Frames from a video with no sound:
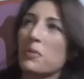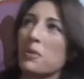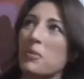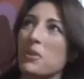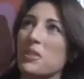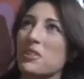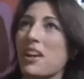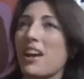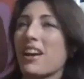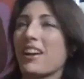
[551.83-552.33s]

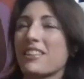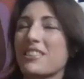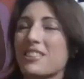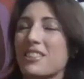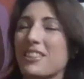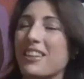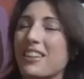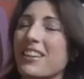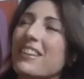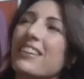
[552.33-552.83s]
which I
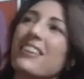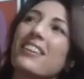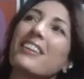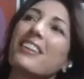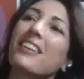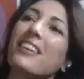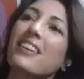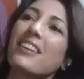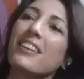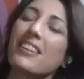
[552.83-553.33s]
actually
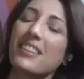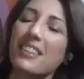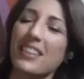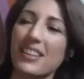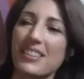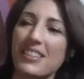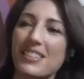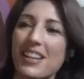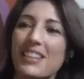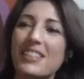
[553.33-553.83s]

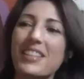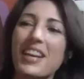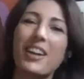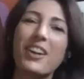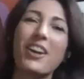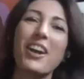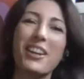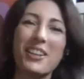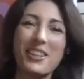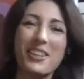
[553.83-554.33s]
think set
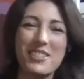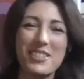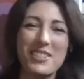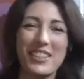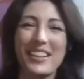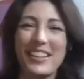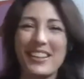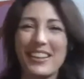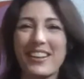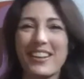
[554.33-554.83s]
decorators
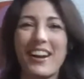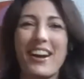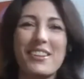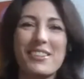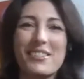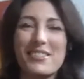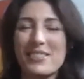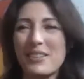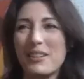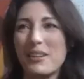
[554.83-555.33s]
should get a
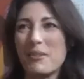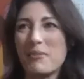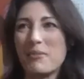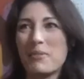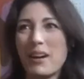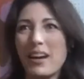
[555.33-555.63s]
card too,